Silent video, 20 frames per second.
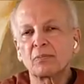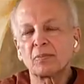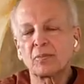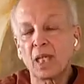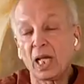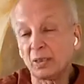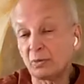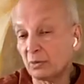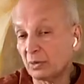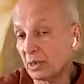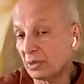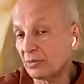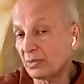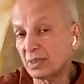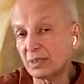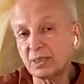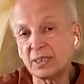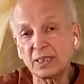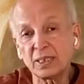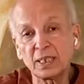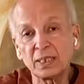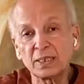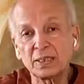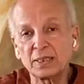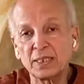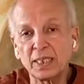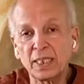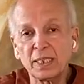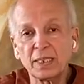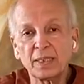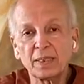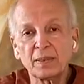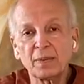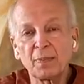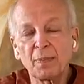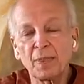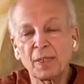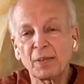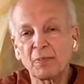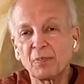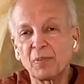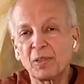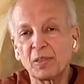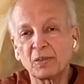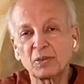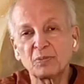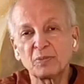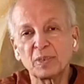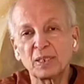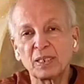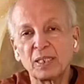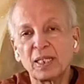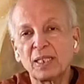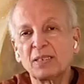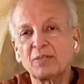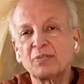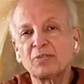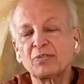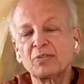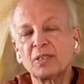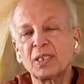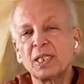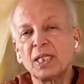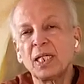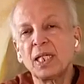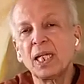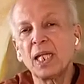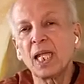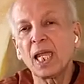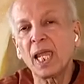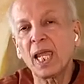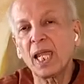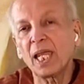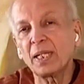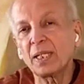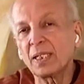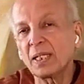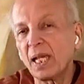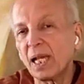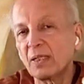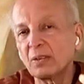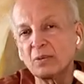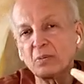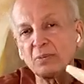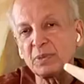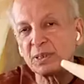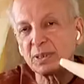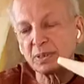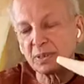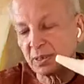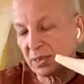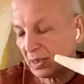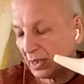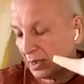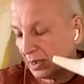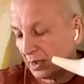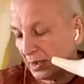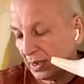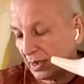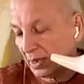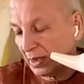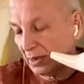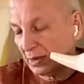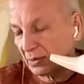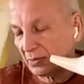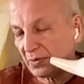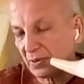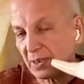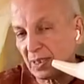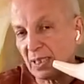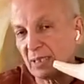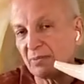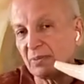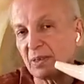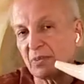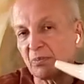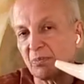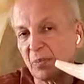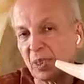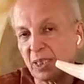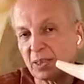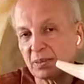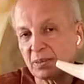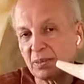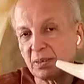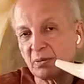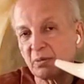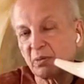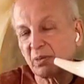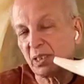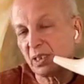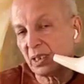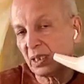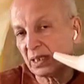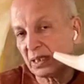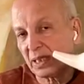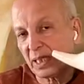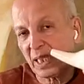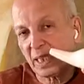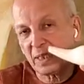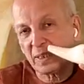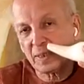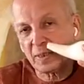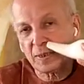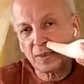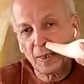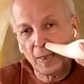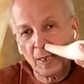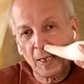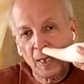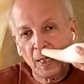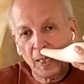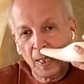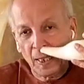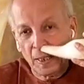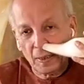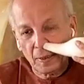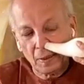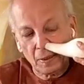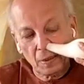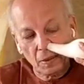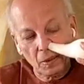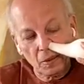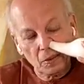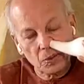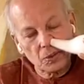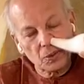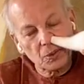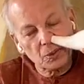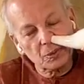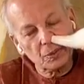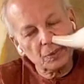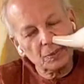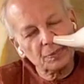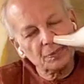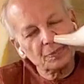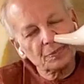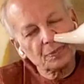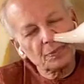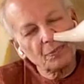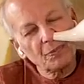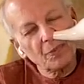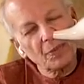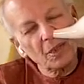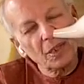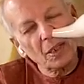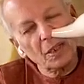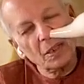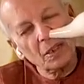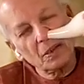I do it every single day, it's part of my life, and I don't miss a single day. In fact, I have a plastic one I carry, and also you